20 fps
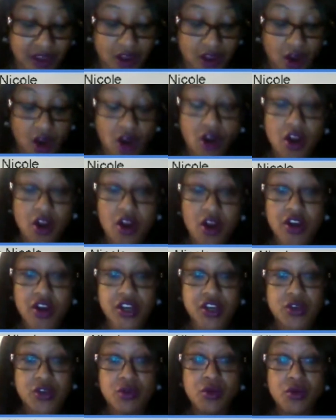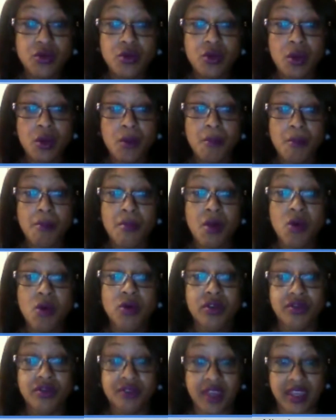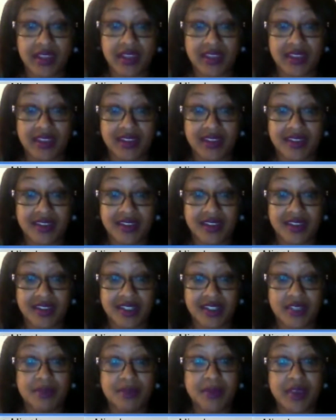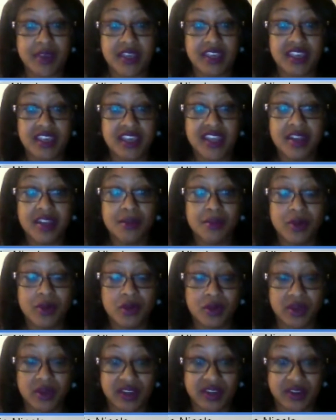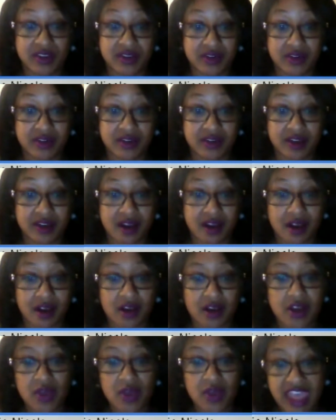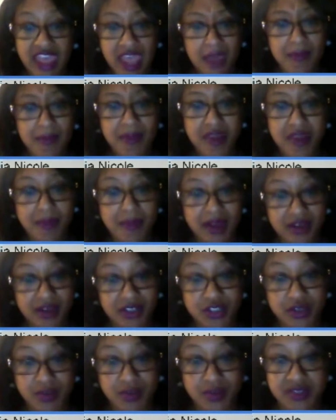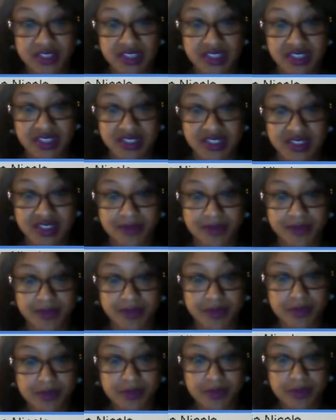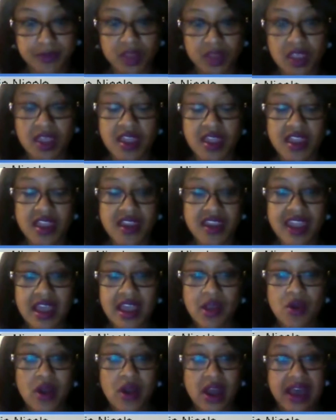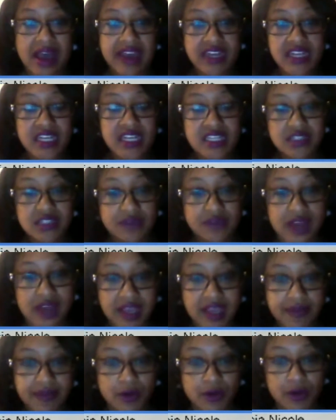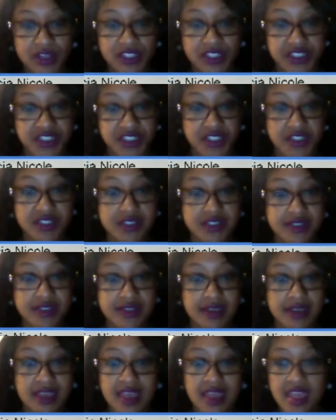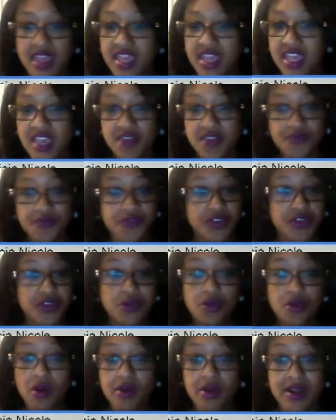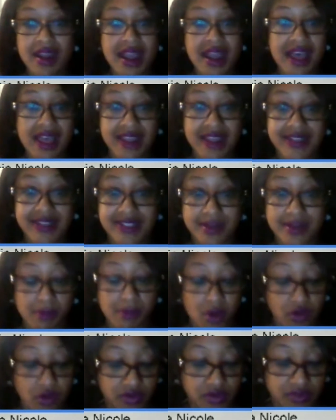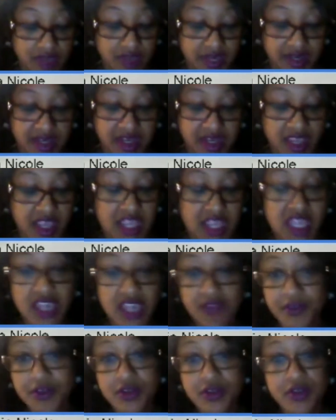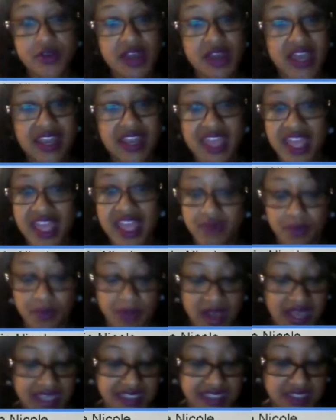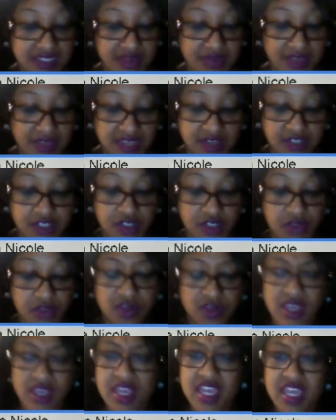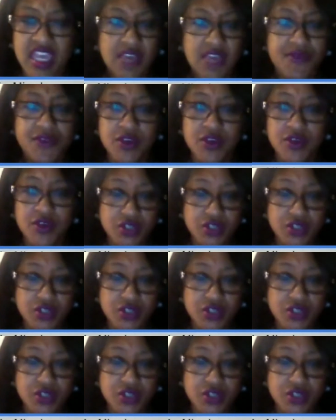Are you motivated to be an employer? Are you happy about your position? Now, out of these 5 questions, if you are not motivated, if you do not have a positive attitude, if you